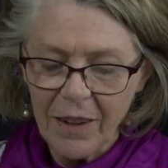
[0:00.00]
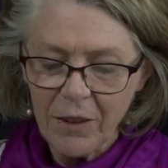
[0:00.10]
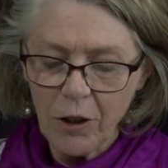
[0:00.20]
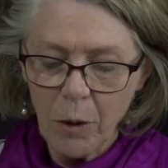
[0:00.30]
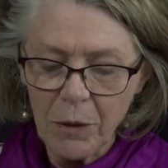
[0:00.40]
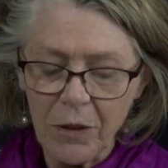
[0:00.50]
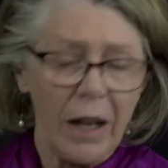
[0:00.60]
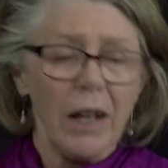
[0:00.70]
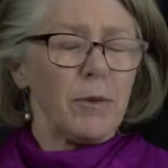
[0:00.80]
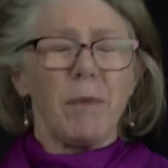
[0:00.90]
Thomas
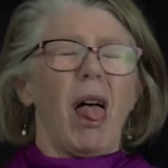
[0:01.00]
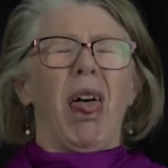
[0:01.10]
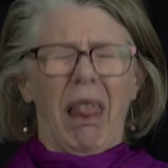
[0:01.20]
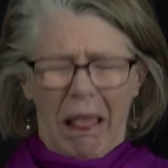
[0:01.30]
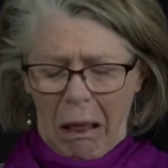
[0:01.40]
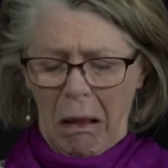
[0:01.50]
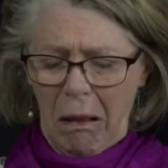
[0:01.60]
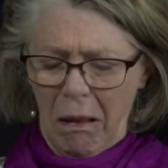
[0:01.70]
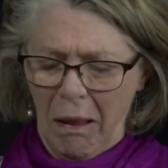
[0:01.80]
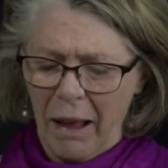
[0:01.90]
gasped
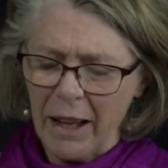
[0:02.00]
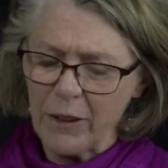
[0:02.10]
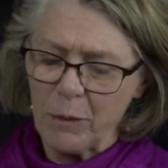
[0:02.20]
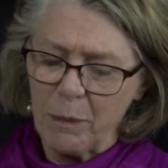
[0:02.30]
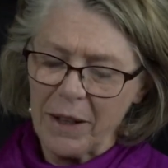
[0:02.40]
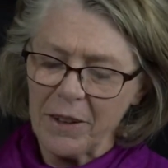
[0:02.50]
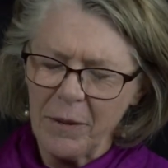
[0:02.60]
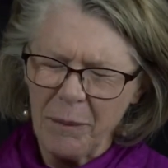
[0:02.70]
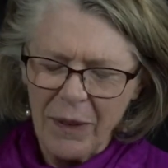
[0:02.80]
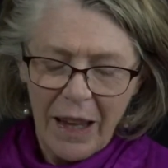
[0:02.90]
and spluttered.
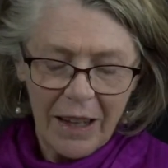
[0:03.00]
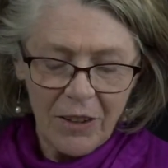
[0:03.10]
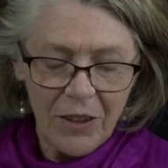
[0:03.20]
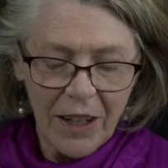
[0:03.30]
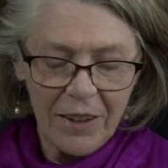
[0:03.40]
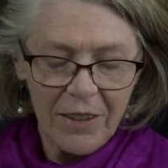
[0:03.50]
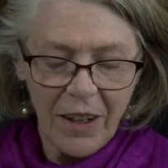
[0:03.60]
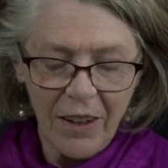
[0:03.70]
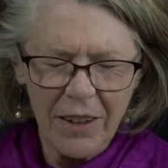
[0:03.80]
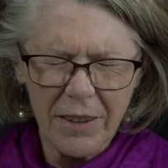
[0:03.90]
He shut his
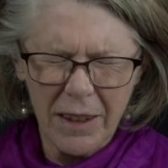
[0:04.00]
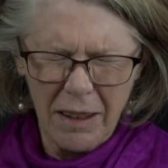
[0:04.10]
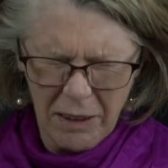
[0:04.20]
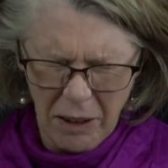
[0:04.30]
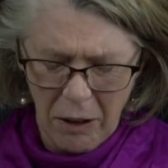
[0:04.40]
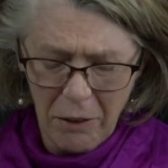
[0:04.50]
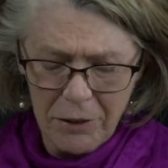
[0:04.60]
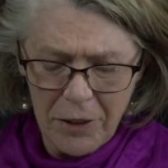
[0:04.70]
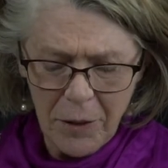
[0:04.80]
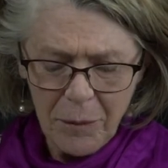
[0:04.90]
eyes and
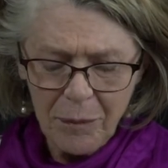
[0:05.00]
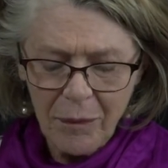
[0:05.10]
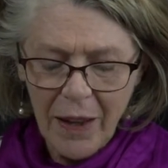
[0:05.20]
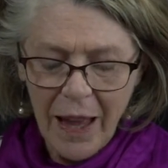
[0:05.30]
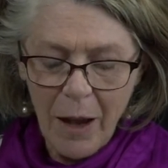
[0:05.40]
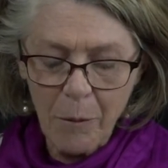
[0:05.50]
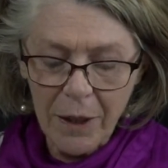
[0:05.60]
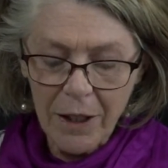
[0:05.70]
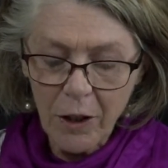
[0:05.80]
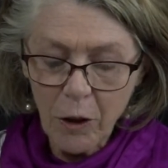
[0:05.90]
coughed, and
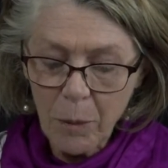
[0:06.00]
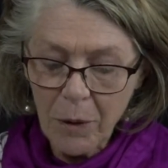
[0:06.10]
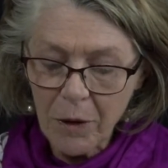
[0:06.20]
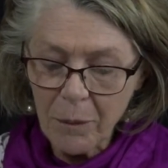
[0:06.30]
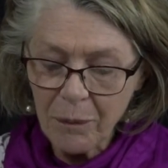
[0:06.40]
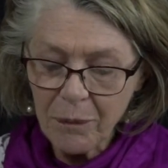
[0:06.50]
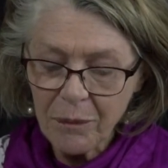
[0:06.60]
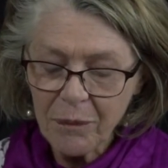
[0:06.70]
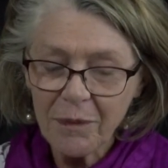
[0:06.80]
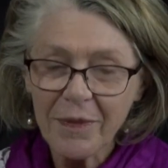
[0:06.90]
when he opened them,
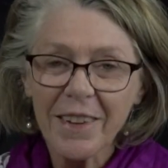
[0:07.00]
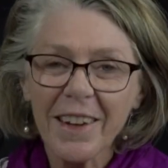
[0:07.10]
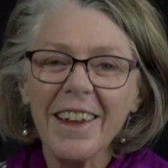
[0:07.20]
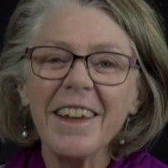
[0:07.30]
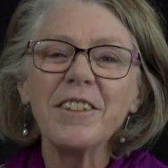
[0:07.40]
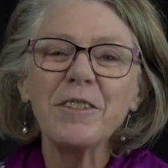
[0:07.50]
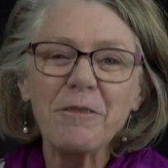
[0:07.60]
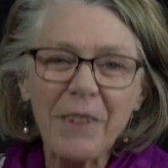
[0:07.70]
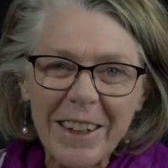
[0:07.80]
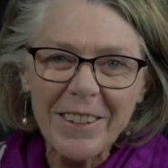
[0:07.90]
his
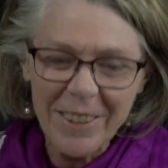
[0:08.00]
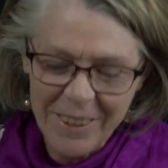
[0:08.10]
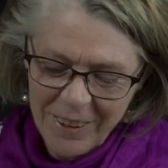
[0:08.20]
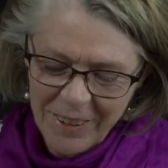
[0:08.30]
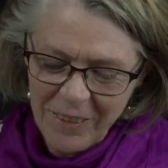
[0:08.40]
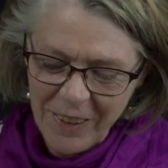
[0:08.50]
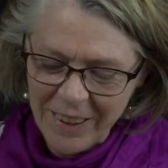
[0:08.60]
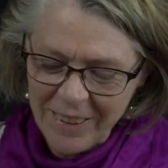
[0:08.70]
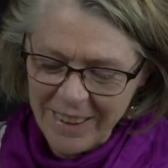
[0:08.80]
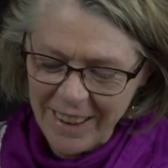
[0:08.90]
face had gone right
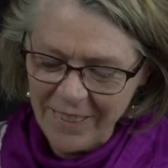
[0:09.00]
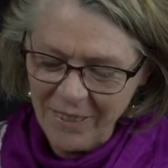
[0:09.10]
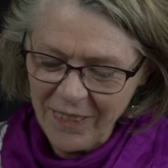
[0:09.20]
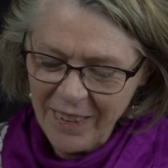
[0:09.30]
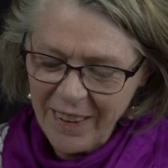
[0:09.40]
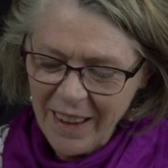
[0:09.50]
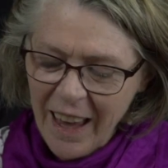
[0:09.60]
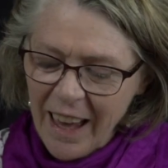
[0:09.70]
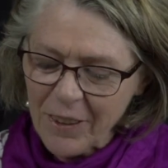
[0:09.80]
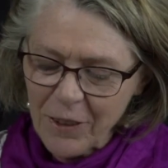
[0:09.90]
again.
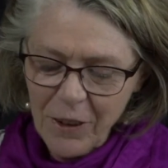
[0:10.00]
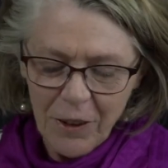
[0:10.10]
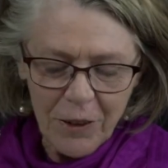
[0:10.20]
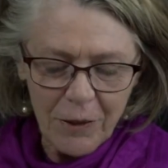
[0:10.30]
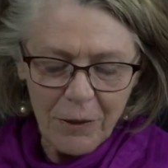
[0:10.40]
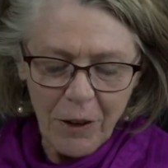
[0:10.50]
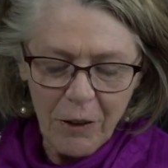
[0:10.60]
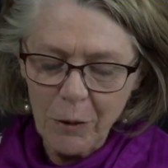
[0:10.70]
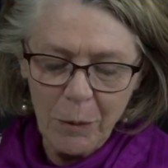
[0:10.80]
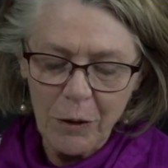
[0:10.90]
His nose and
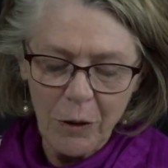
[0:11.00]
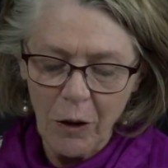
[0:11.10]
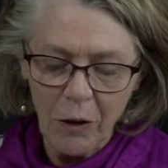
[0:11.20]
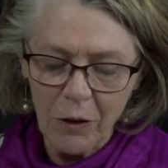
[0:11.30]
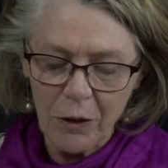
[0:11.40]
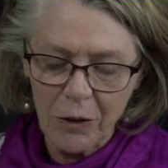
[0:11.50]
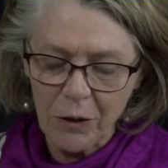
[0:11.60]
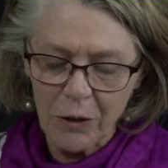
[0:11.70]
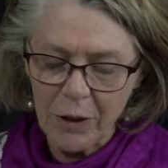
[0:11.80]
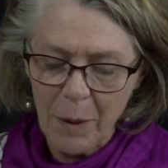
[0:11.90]
forehead were no longer
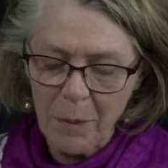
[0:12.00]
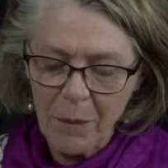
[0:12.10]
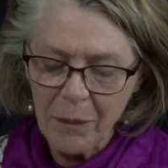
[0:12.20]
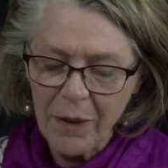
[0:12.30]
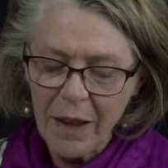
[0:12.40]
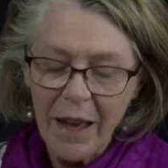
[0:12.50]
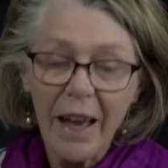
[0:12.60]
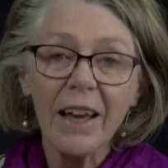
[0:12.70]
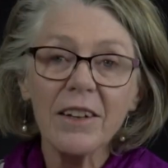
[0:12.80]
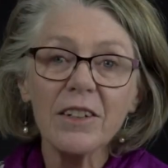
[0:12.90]
screwed up,
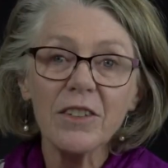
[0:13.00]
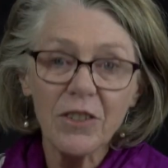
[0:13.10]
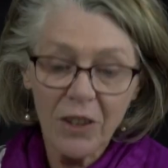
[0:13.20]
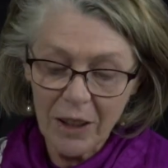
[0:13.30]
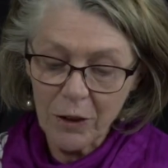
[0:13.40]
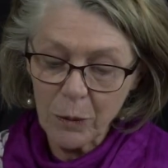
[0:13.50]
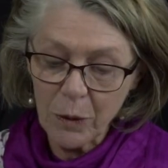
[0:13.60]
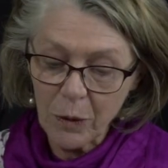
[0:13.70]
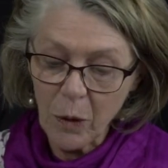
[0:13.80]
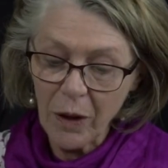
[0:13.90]
and his cheeks were
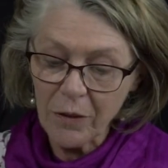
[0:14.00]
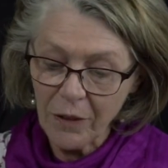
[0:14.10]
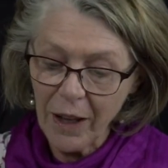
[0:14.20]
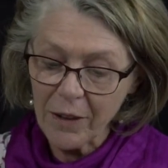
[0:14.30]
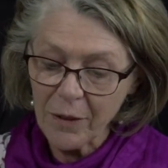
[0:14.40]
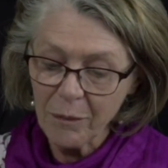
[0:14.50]
quite flat,